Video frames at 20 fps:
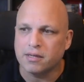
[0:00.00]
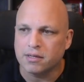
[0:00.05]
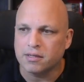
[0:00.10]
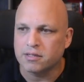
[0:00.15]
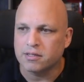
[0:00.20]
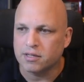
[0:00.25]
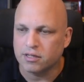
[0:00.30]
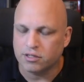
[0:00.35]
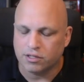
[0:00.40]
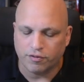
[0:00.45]

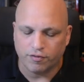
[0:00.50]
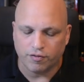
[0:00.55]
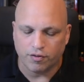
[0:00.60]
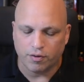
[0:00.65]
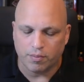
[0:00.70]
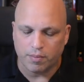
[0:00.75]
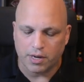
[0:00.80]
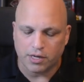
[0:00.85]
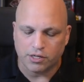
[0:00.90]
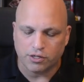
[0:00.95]
such
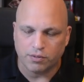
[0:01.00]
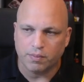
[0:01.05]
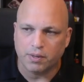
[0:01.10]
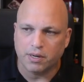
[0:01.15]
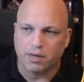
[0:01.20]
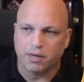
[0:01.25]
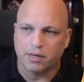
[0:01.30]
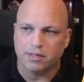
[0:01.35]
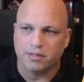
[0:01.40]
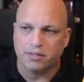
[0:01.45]
information
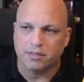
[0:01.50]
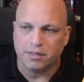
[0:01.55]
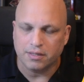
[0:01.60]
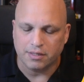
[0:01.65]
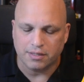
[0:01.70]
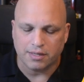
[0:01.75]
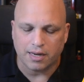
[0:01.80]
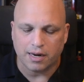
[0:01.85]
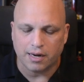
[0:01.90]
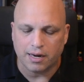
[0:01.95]
because
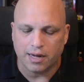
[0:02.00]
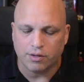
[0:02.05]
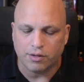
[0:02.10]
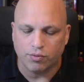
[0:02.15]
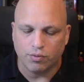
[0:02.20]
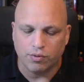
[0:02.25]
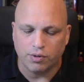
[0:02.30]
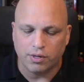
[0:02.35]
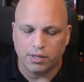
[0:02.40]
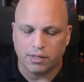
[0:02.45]
Satellite
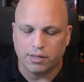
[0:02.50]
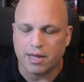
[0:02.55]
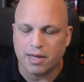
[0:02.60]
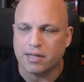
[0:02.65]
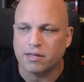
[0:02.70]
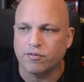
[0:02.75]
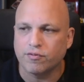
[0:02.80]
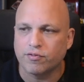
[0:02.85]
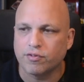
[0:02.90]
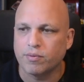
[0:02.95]
will need that
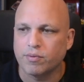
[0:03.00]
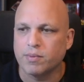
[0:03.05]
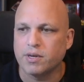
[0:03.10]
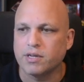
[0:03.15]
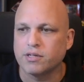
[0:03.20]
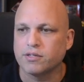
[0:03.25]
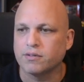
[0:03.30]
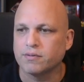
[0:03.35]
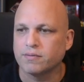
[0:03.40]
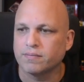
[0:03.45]

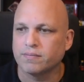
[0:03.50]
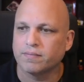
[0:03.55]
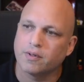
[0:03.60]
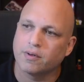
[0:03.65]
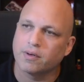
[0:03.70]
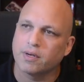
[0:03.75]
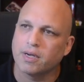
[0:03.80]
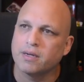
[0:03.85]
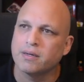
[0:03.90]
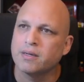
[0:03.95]
information,
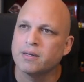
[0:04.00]
okay?